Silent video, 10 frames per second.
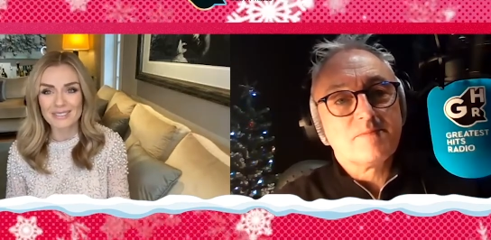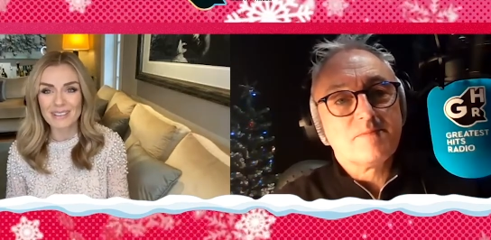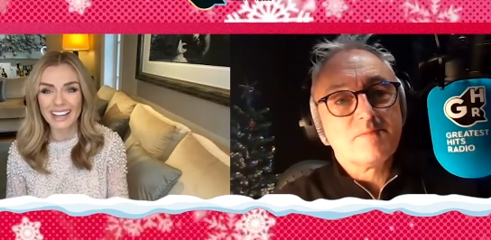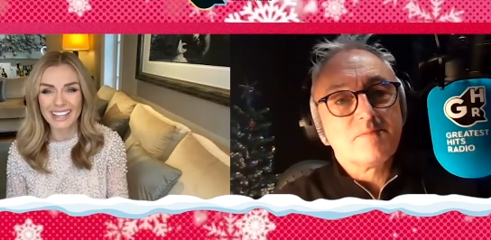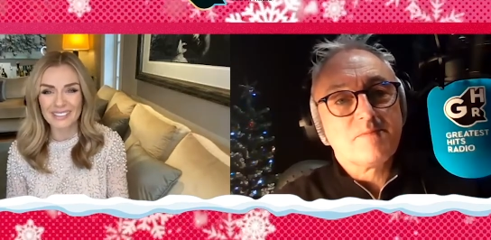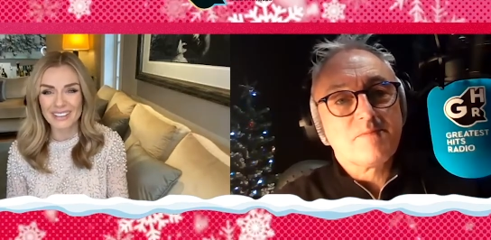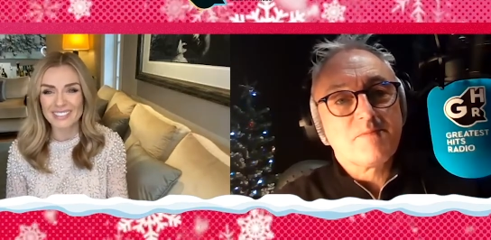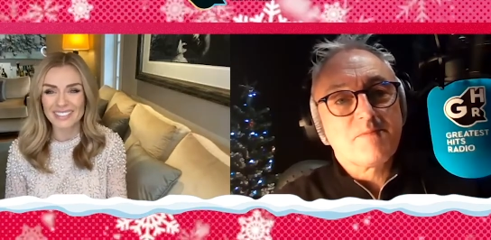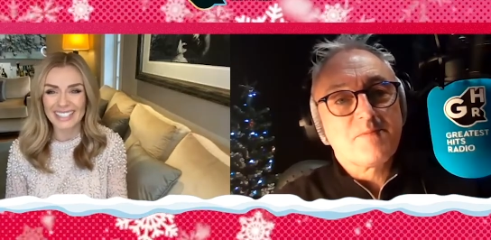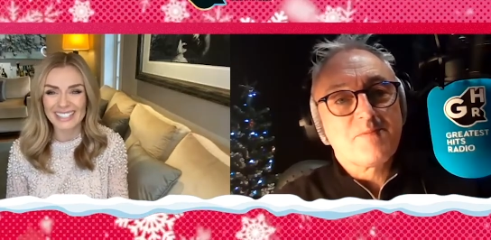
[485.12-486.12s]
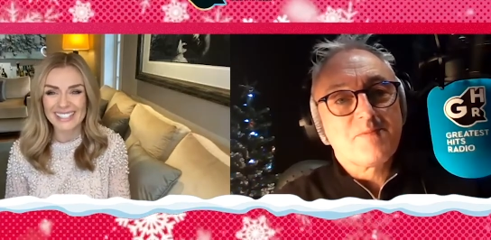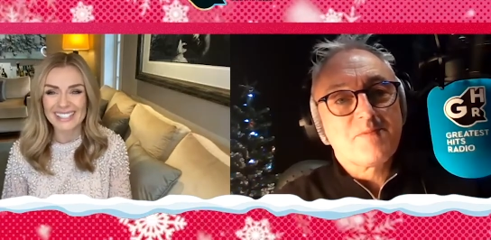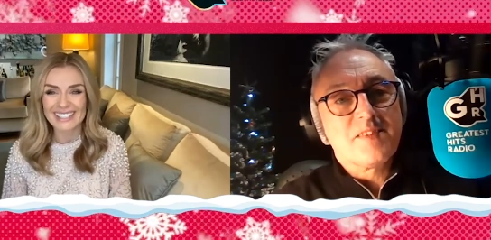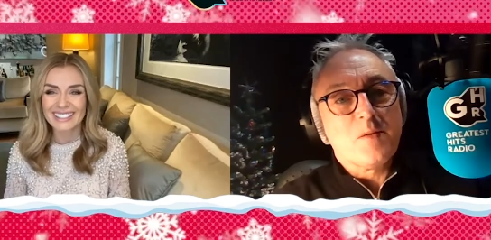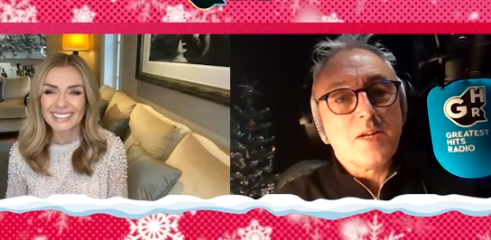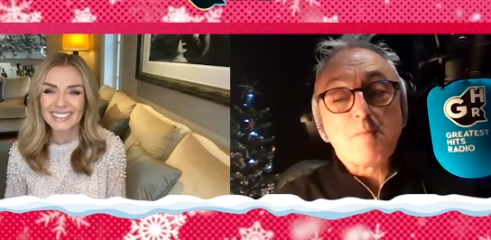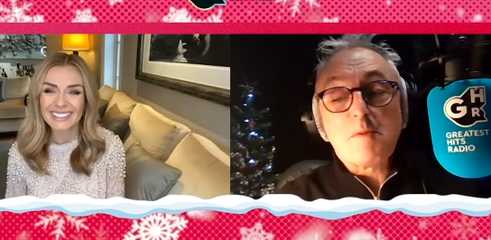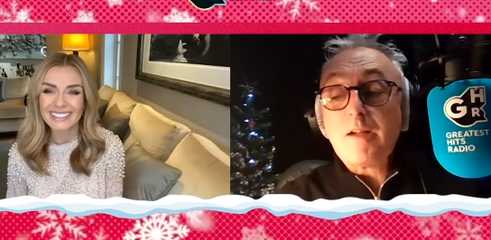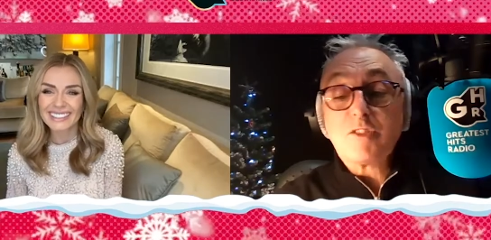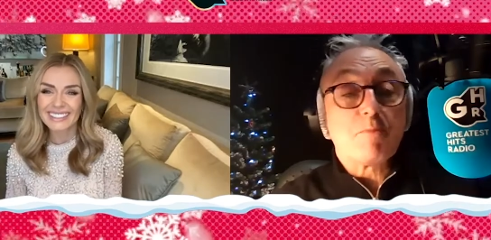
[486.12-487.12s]
Speaker 1: smile on my face.
Speaker 2: Well,
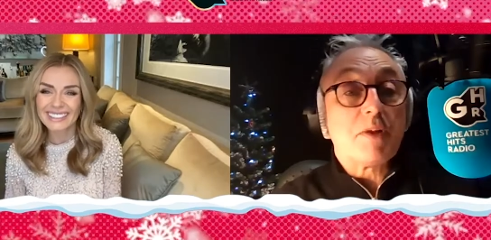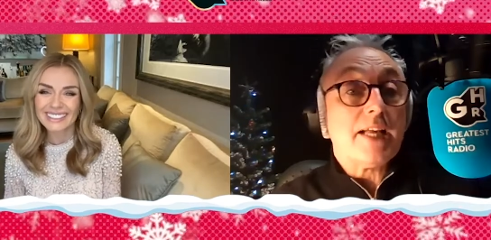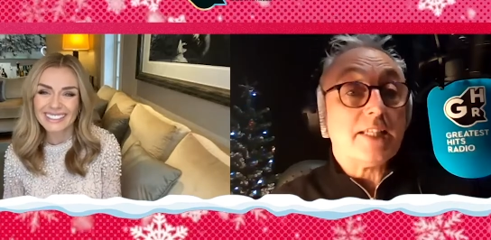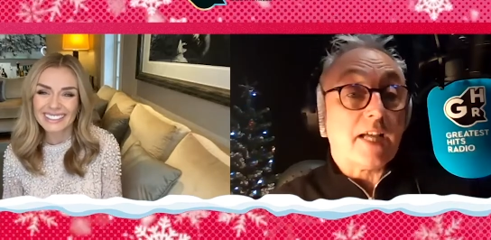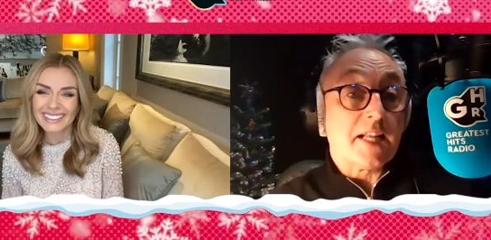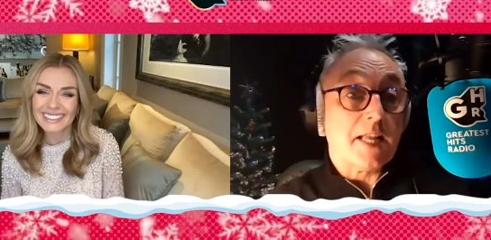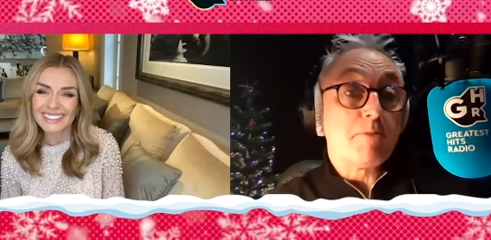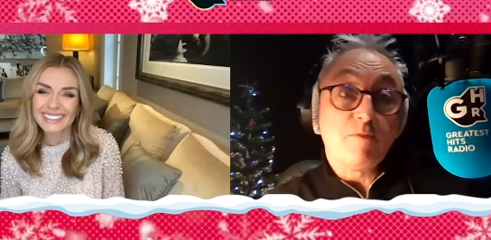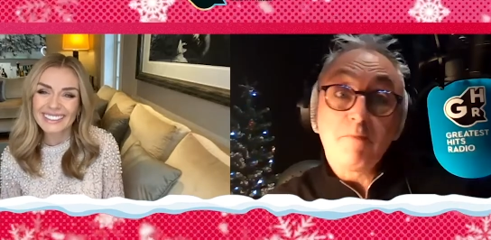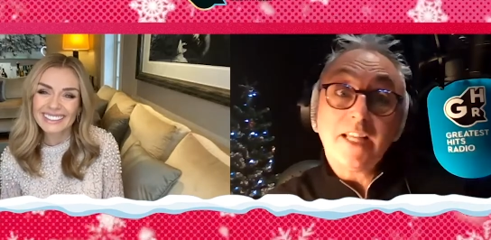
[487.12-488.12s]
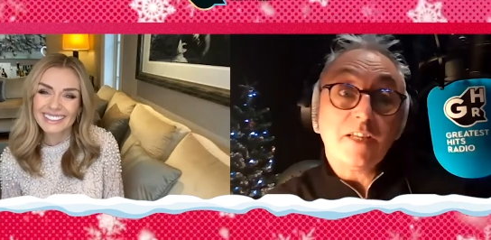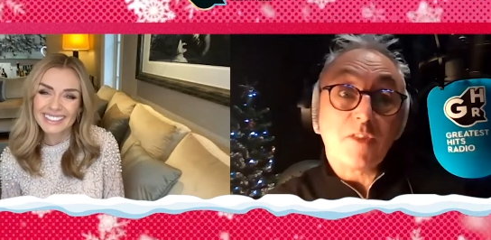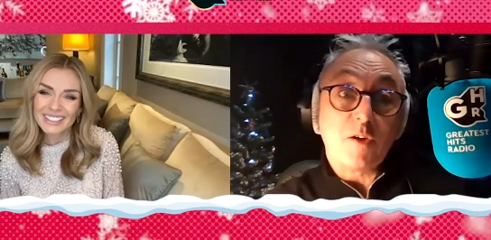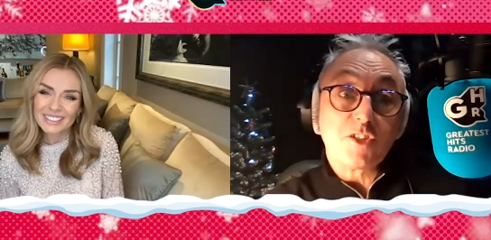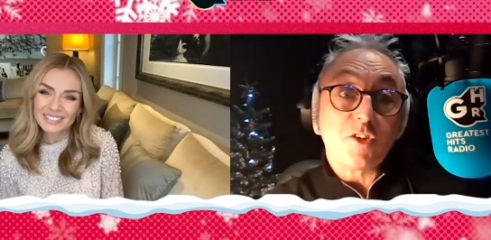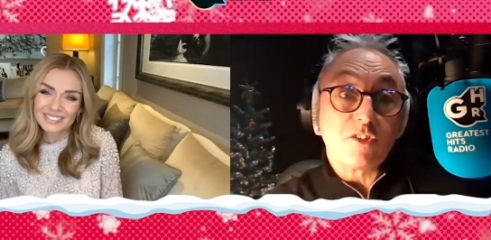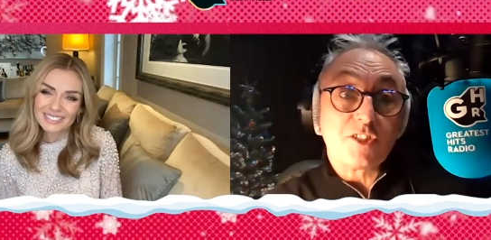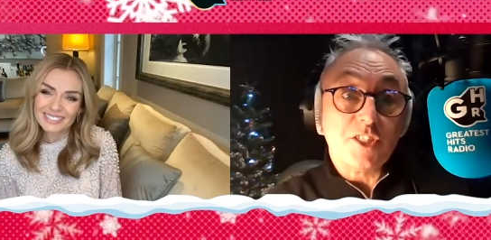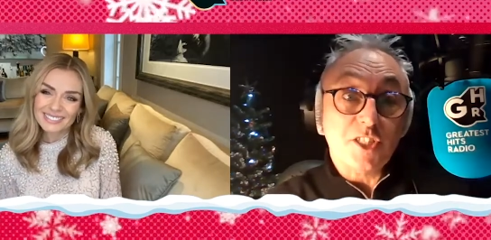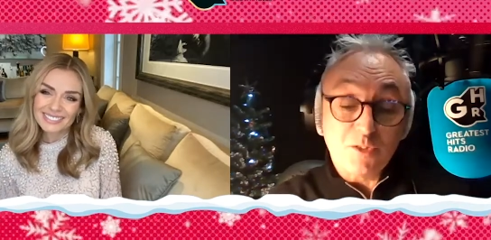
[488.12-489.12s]
I'm about to play a clip of many of those
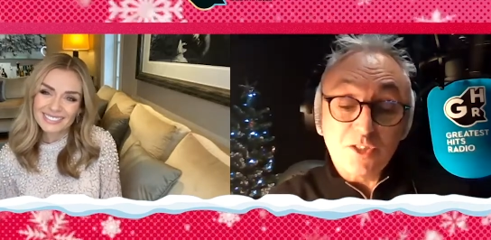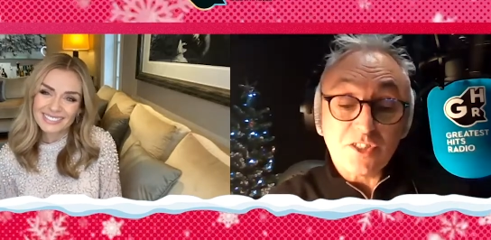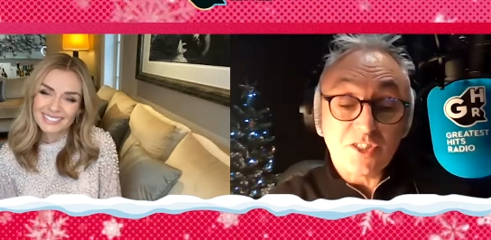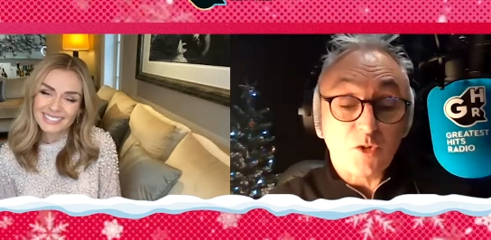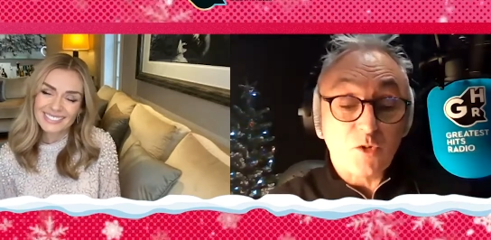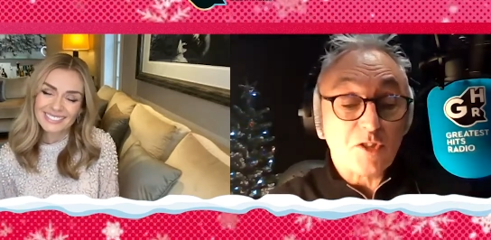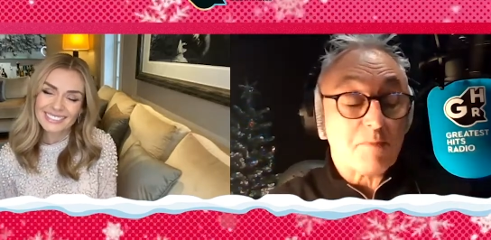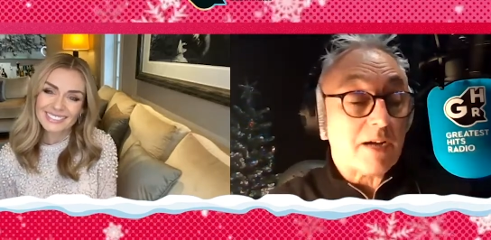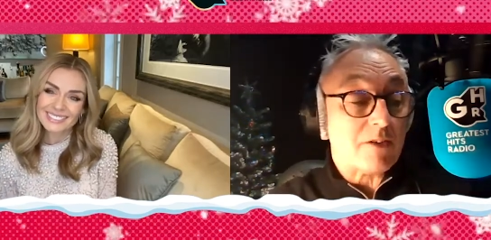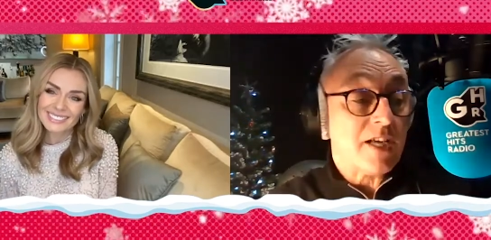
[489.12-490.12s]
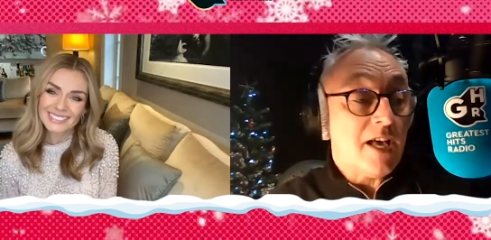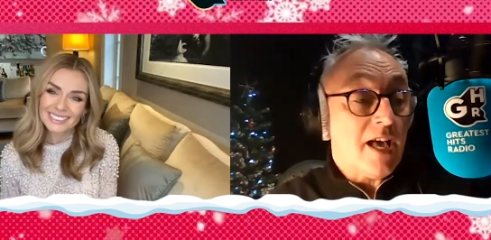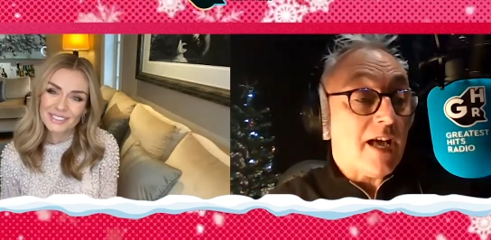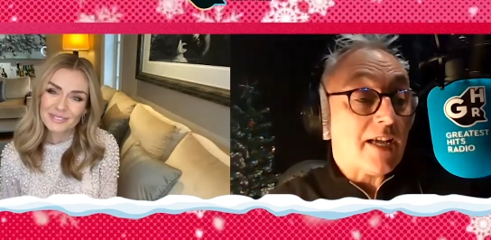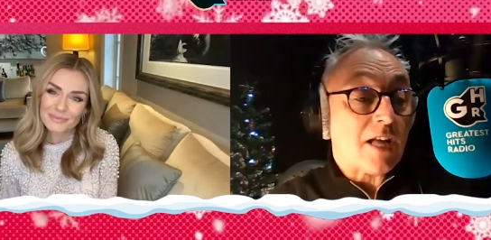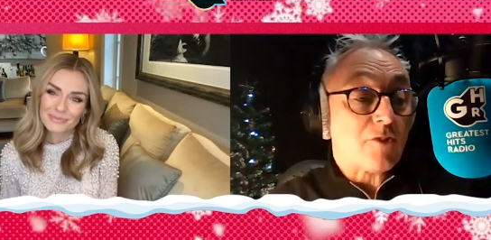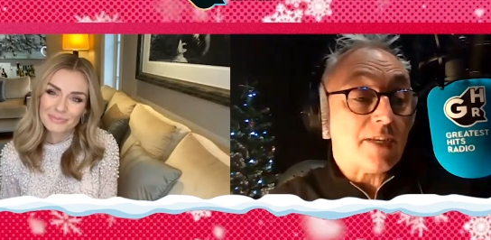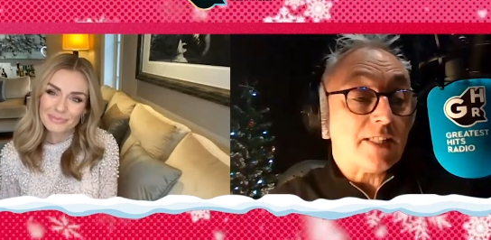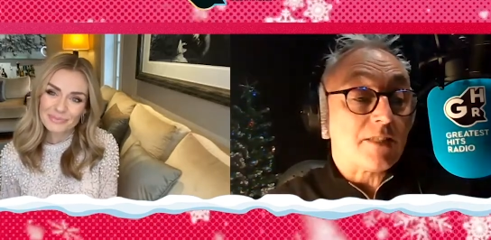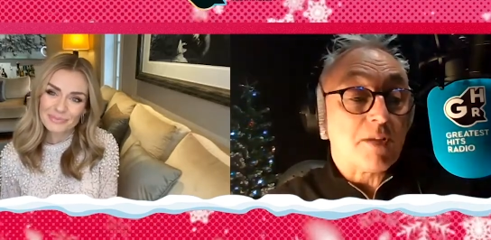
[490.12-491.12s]
songs that you just talked about. Uh,
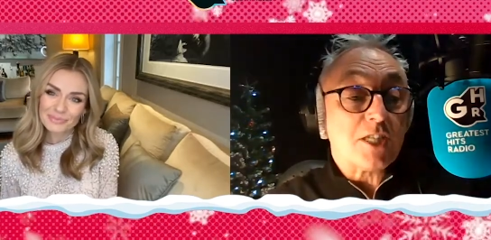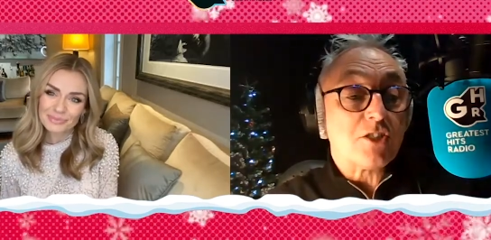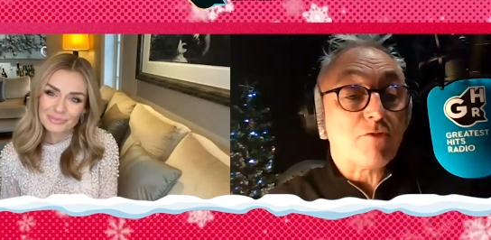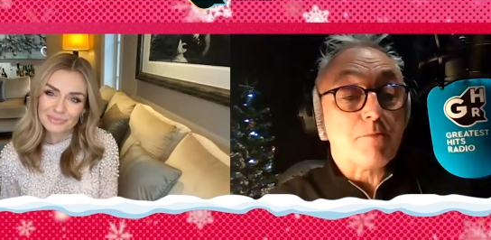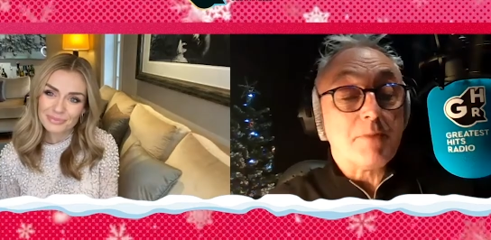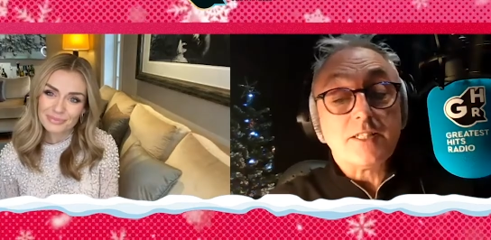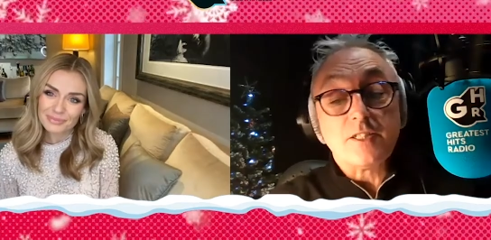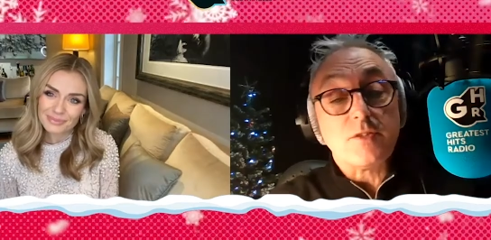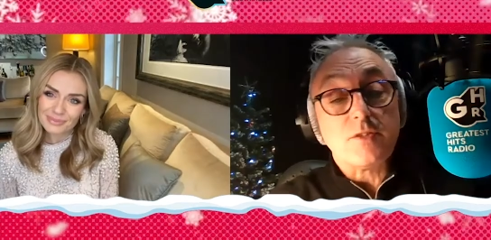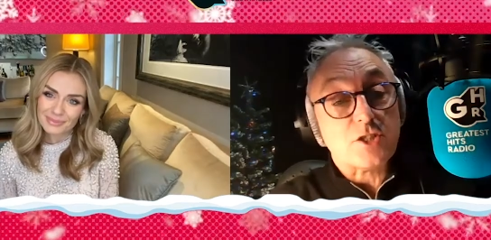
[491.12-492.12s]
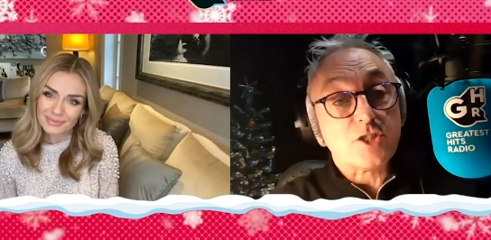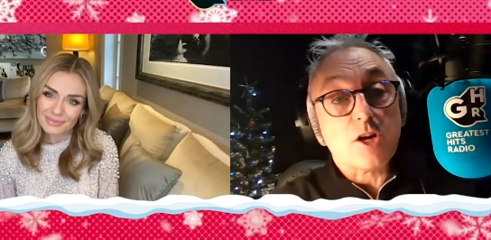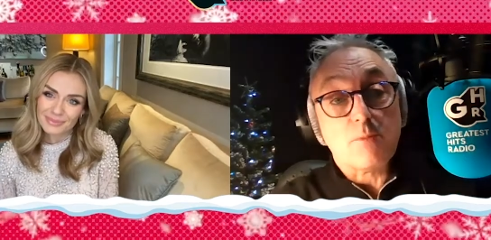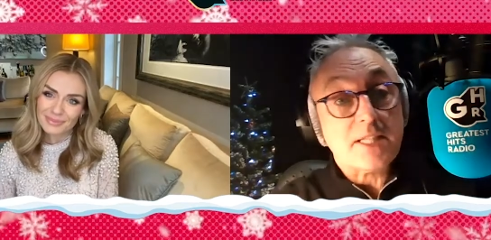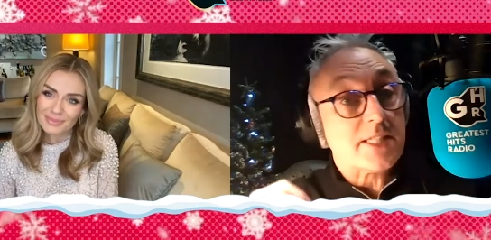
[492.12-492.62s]
Katherine, it's a pleasure for me to do this show, but